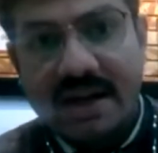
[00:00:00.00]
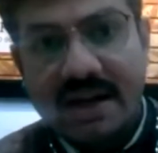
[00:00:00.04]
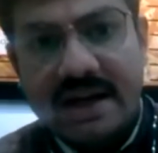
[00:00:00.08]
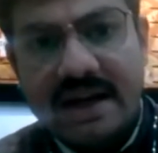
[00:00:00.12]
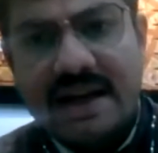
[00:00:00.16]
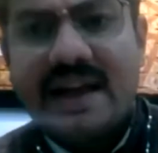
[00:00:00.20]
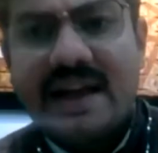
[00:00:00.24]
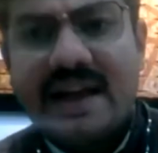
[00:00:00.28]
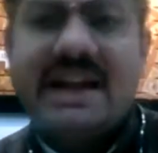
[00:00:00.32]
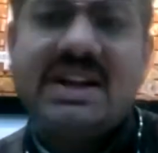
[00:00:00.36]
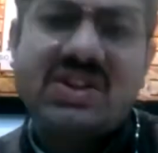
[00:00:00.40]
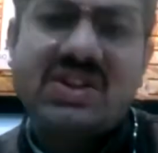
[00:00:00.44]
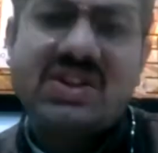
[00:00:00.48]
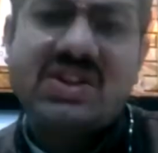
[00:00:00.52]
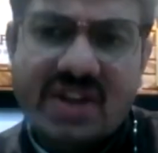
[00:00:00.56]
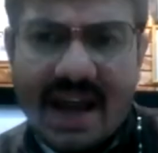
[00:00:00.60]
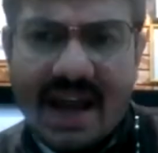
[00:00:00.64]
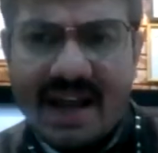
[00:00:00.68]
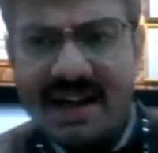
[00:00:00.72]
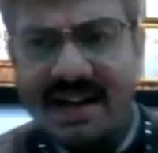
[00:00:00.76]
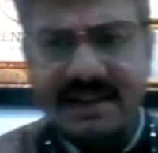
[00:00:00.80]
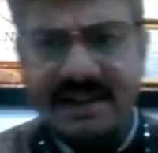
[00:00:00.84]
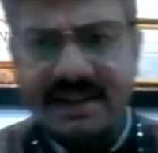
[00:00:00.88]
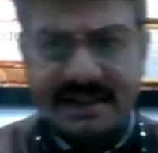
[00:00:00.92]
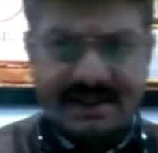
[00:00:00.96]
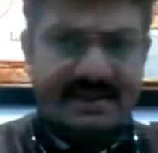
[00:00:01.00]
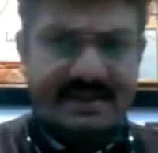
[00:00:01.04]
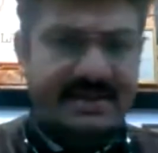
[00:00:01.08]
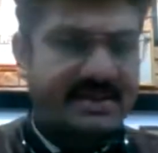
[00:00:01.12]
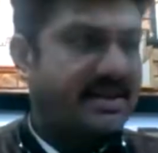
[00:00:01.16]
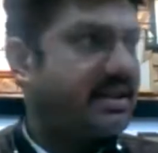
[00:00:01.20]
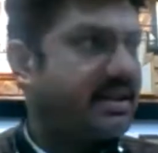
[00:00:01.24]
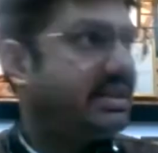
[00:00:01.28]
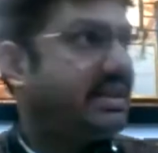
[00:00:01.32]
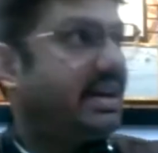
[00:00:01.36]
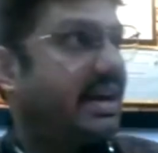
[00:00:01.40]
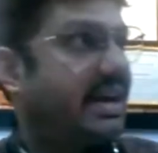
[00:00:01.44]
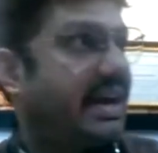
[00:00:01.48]
In Chinese,
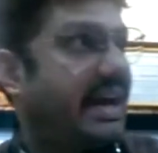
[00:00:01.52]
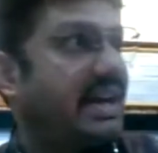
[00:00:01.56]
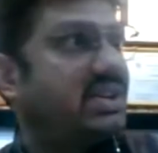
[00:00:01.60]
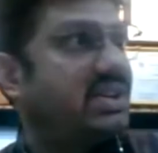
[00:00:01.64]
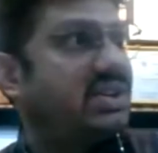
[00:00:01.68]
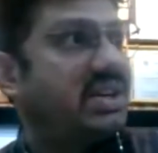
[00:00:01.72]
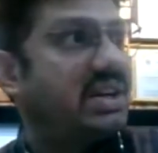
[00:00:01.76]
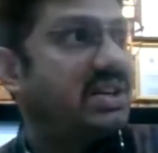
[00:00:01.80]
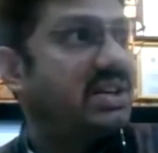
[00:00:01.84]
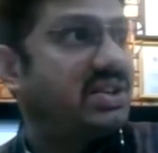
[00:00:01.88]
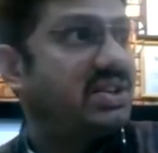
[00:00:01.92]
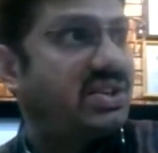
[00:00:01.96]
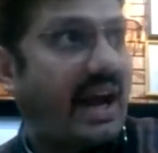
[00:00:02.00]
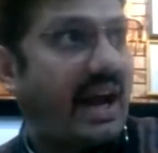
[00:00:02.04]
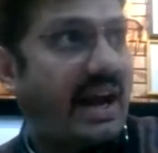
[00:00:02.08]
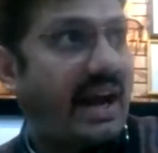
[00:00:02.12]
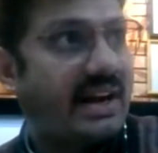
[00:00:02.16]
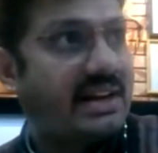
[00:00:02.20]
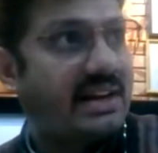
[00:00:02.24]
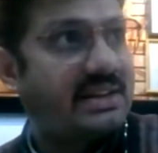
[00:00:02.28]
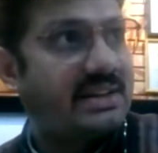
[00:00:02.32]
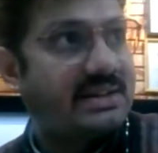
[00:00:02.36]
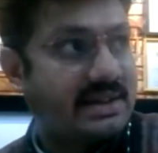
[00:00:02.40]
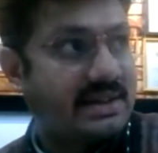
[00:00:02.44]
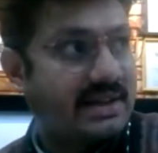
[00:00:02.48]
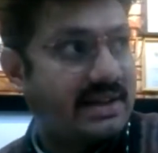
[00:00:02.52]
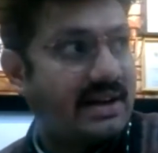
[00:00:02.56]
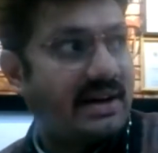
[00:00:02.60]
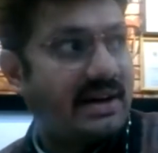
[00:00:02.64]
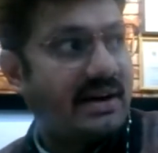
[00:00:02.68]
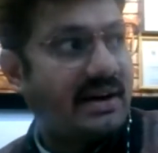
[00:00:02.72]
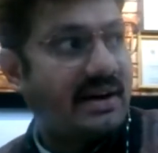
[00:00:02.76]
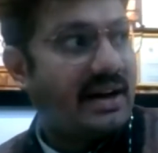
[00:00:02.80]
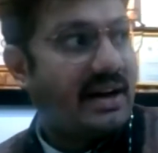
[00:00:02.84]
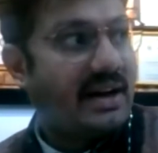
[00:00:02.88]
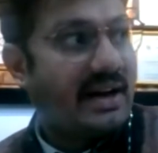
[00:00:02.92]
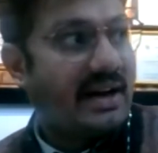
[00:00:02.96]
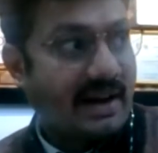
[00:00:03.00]
the ancient Chinese uh,
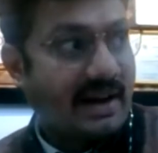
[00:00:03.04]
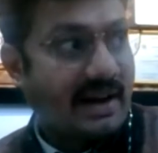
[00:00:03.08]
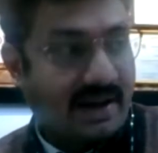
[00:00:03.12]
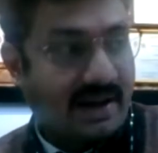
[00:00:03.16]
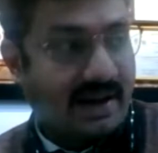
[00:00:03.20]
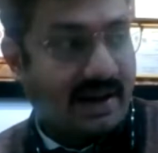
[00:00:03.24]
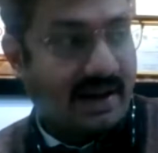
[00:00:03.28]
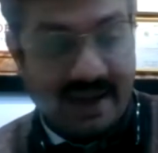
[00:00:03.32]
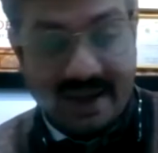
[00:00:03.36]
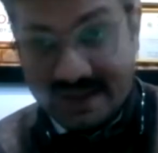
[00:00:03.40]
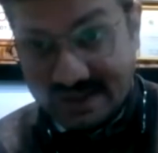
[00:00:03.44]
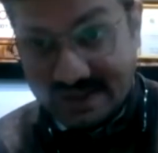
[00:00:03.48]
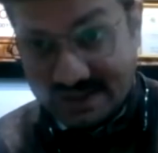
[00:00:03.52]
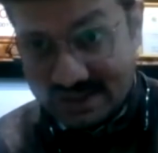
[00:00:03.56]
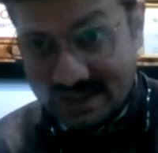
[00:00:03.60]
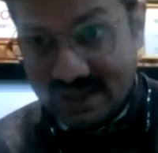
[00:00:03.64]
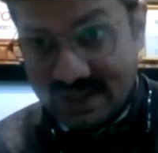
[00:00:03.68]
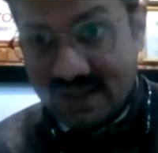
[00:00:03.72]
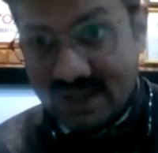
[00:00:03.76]
kings